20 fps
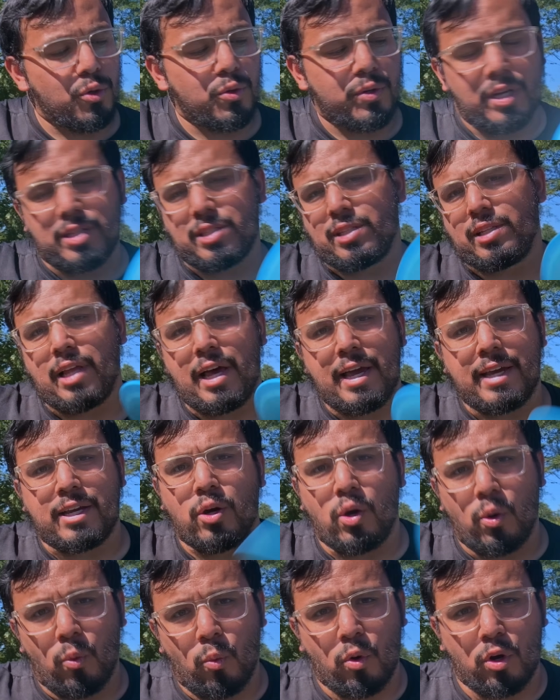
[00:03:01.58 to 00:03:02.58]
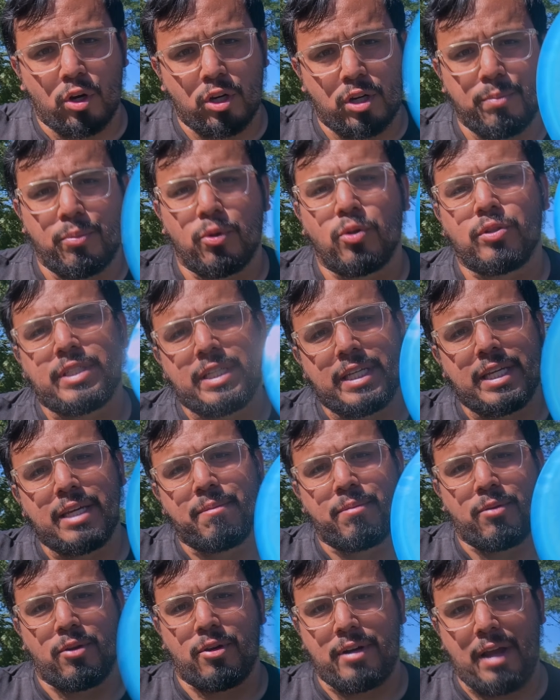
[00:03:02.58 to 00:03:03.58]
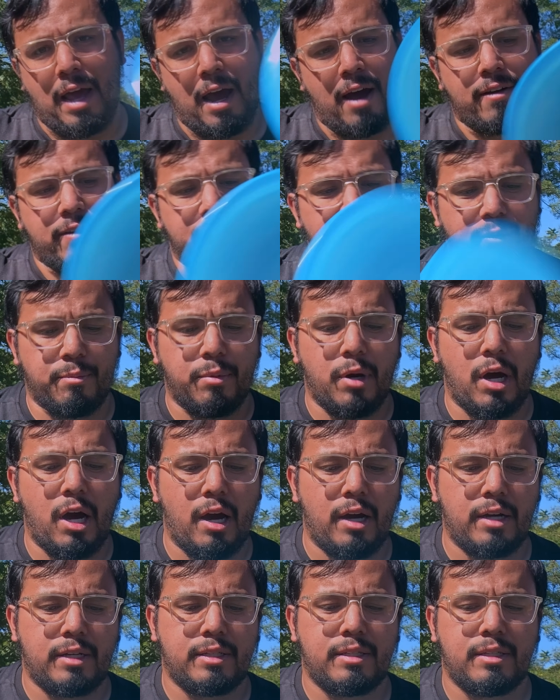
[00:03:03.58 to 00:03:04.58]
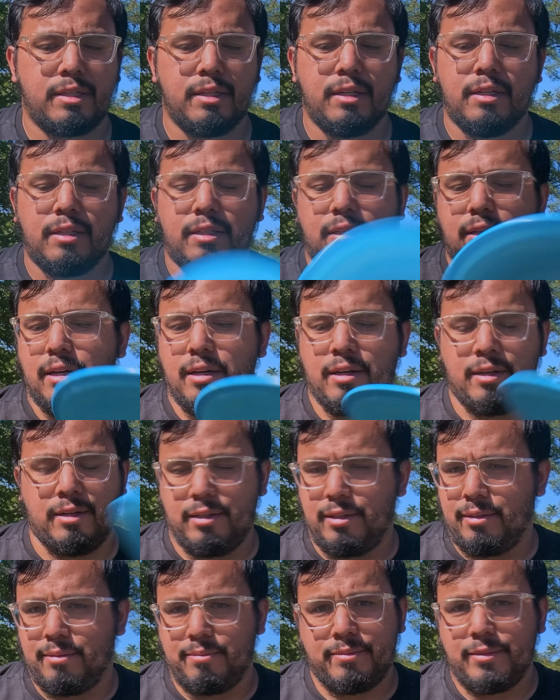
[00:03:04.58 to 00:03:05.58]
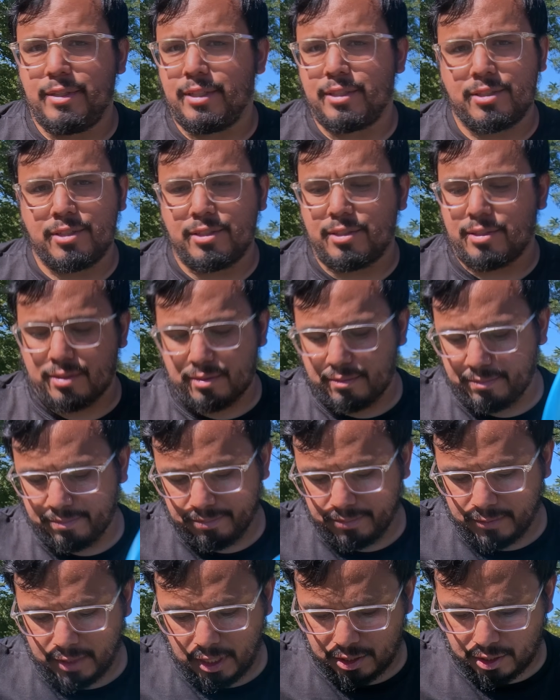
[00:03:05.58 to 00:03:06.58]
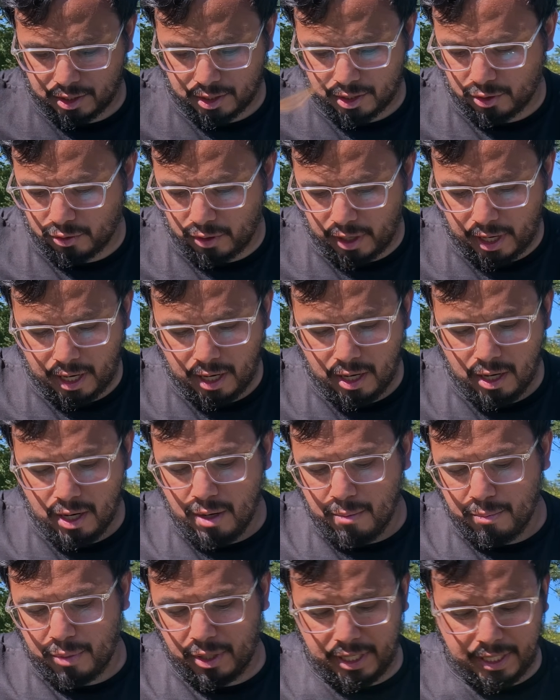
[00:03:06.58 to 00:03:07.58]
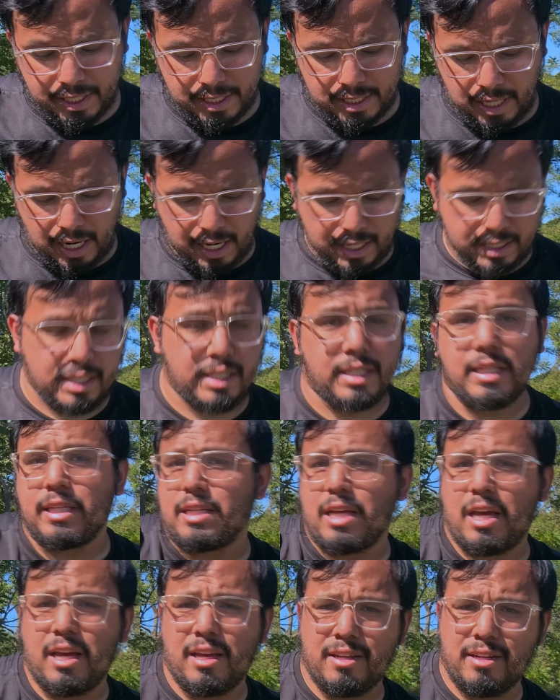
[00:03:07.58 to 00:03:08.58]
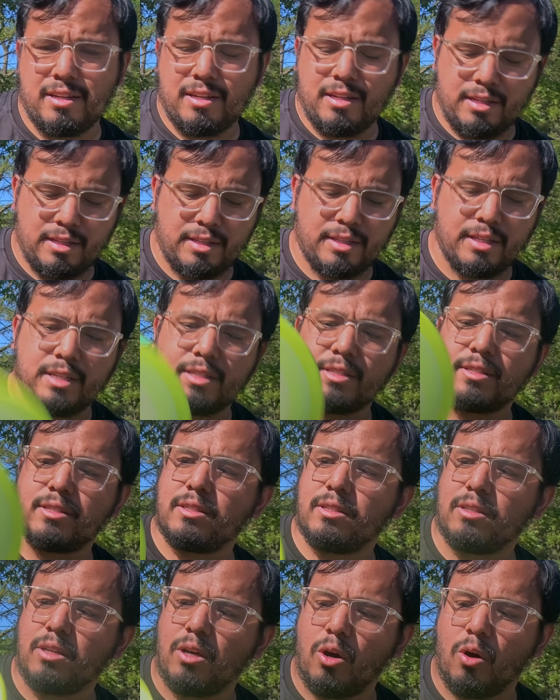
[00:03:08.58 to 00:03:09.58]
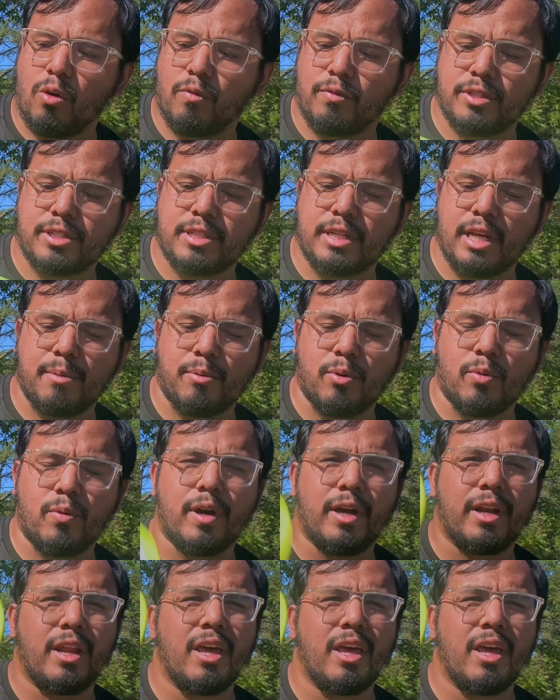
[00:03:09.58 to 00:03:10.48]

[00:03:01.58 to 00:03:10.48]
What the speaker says: doesn't like a workable Teebird out of the box? It's just great. But it is nice that they got this overstable one.